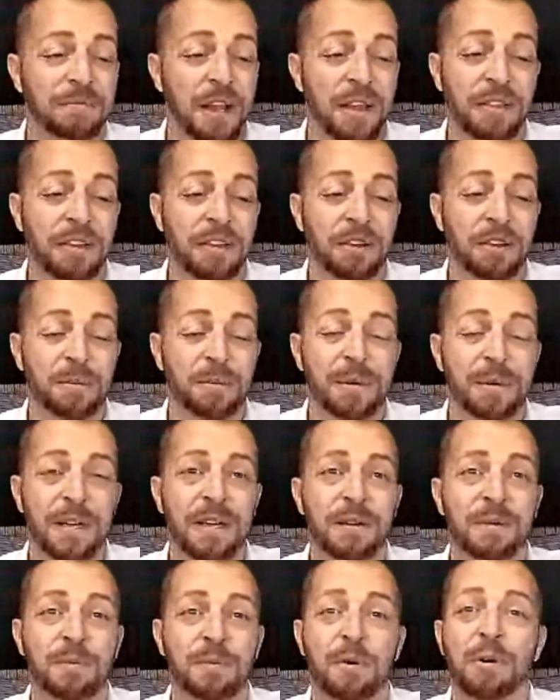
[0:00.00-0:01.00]
Nothing could
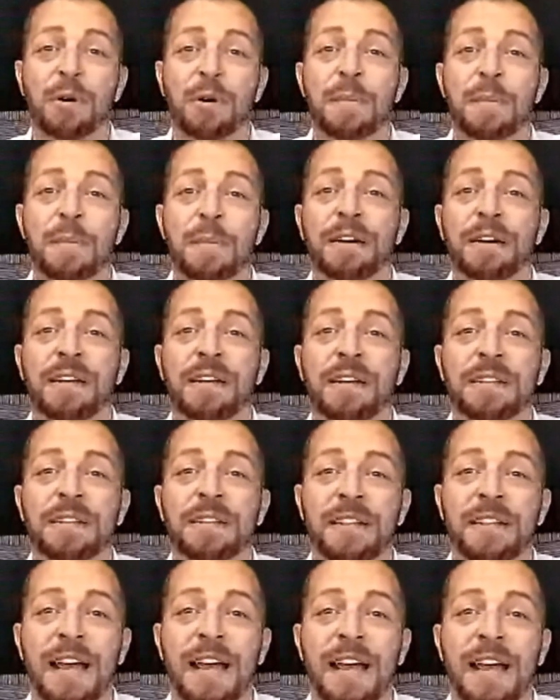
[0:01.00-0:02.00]
be more
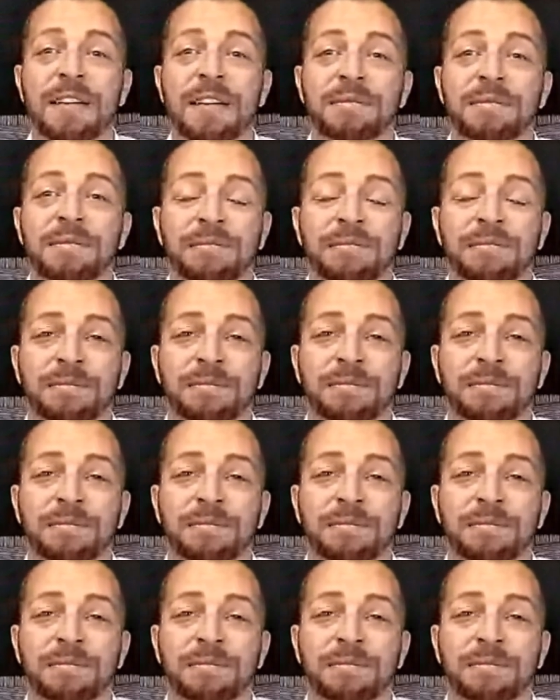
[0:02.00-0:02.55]
American than that.